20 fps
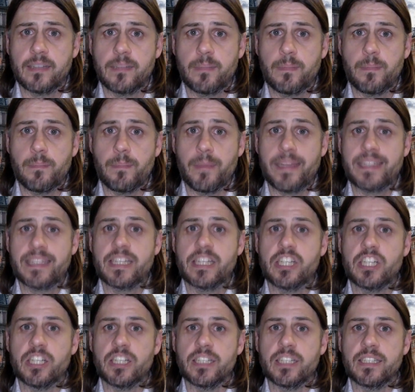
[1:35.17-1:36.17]

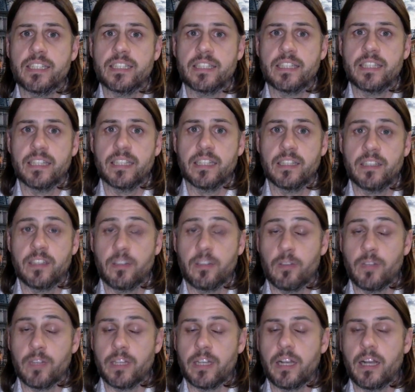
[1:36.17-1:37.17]
messages that that
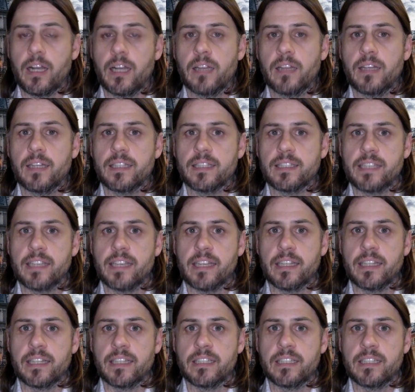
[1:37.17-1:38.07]
really highlights that